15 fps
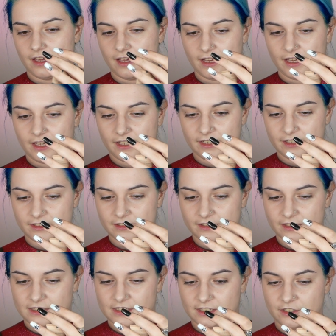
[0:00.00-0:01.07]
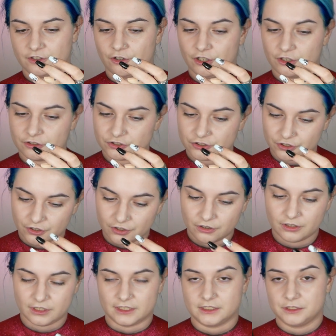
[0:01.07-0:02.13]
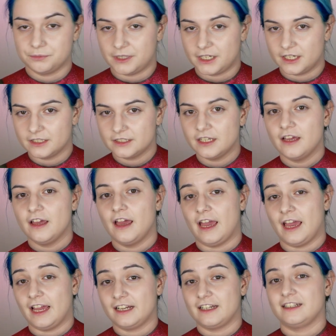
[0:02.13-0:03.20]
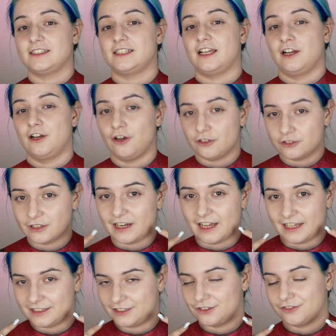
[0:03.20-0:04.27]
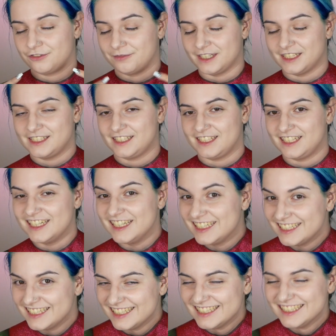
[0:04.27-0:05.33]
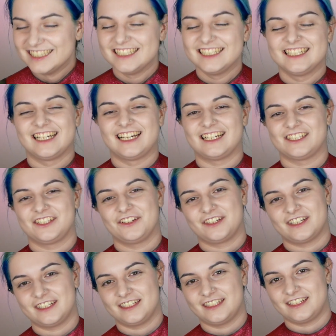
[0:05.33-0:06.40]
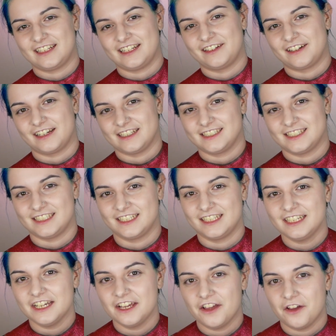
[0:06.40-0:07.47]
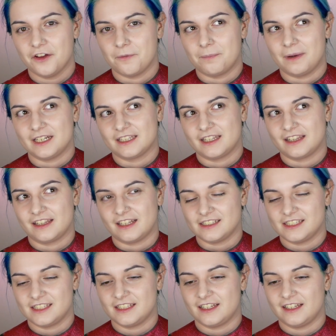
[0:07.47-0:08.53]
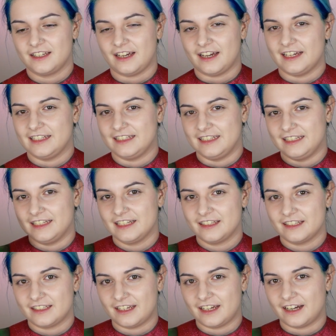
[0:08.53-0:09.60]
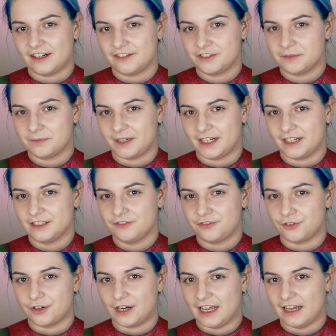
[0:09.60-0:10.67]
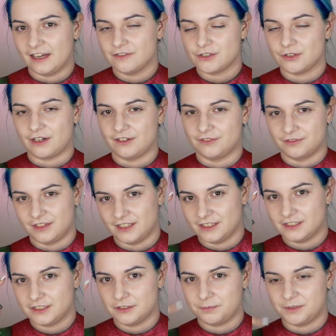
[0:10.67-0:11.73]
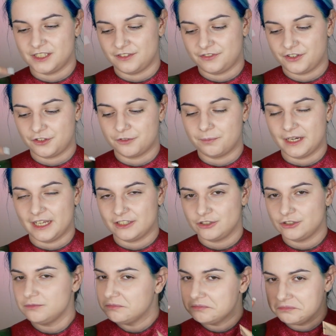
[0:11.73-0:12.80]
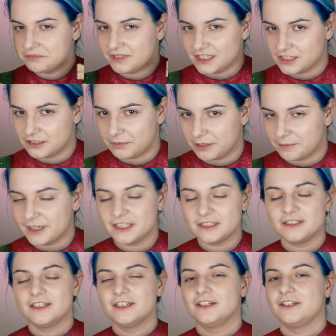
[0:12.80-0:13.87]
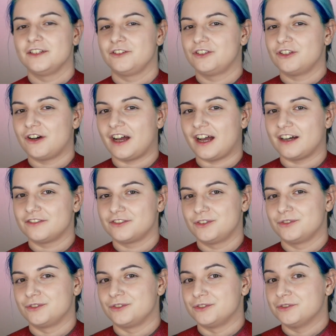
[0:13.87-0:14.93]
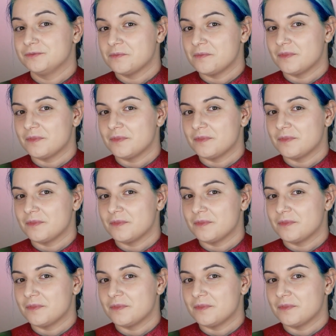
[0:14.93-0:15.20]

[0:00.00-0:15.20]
and it's an oil control, it's matte, and it's a lot lighter of my skin as you can clearly see. But that's the ideal that I have in mind for e.l.f. to have this specific complexion. That's in my mind. You don't have to